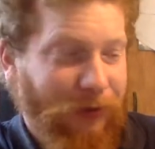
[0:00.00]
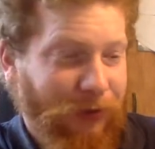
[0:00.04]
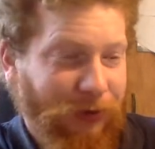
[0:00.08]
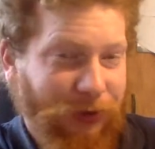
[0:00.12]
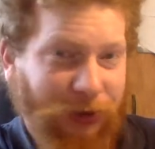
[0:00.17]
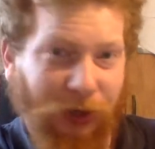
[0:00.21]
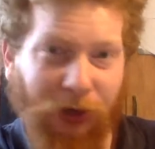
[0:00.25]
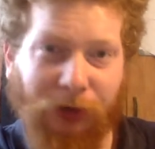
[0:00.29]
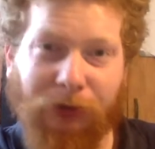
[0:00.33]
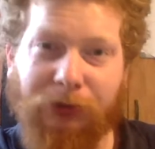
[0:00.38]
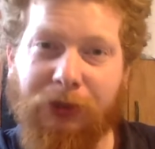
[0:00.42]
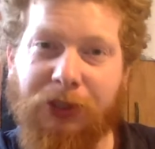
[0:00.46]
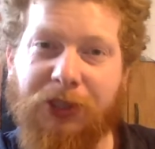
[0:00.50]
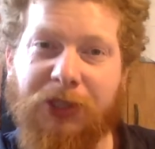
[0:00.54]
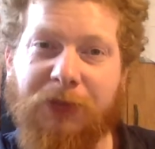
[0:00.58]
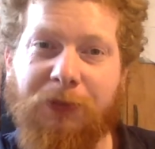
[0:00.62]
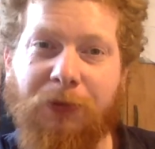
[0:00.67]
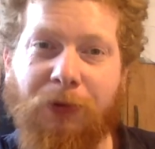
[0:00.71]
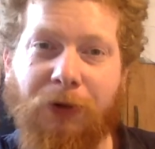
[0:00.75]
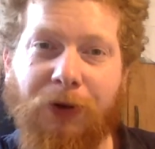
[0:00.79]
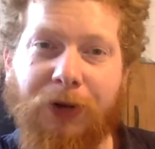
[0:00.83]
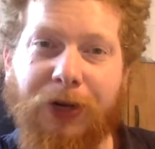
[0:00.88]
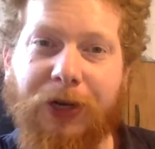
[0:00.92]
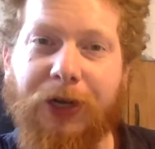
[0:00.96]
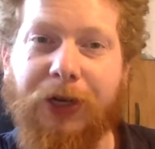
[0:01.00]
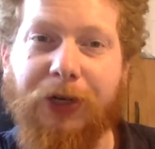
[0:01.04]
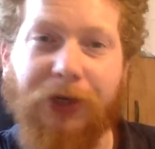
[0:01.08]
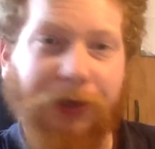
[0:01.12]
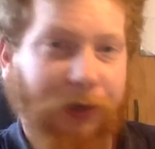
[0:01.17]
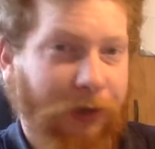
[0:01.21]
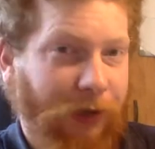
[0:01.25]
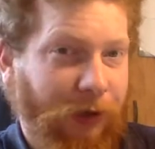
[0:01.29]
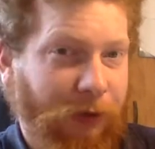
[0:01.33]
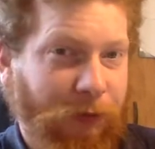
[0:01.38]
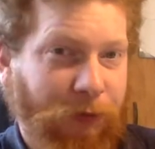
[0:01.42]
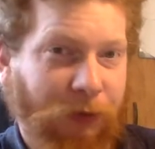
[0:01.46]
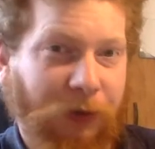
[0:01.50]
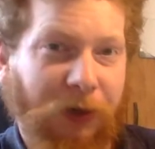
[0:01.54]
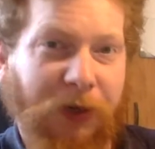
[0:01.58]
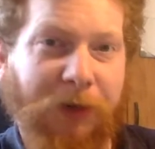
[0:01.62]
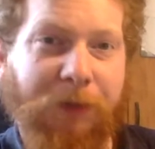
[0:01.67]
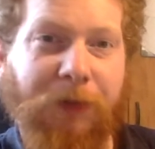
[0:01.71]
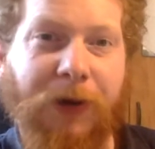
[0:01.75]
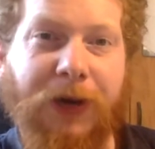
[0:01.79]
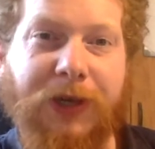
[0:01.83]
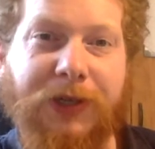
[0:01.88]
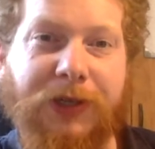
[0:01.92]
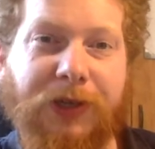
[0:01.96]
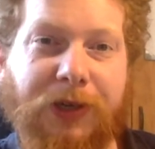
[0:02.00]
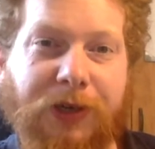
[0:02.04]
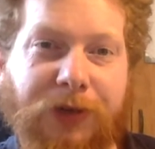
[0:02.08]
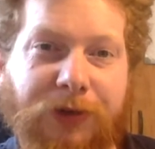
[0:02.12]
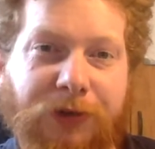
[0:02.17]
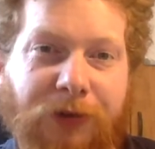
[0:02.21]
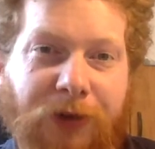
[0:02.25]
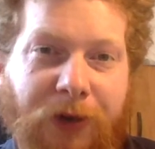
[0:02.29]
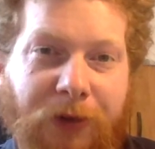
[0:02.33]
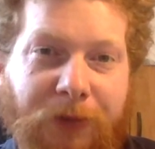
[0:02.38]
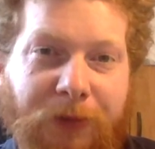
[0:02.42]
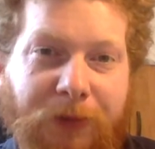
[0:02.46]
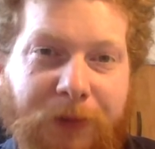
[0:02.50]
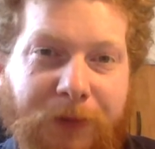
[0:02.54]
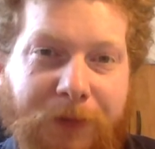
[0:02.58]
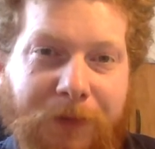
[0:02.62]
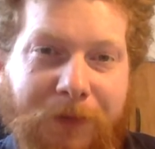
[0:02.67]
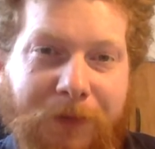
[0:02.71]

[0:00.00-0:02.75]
Totally support it. Good work, President Trump."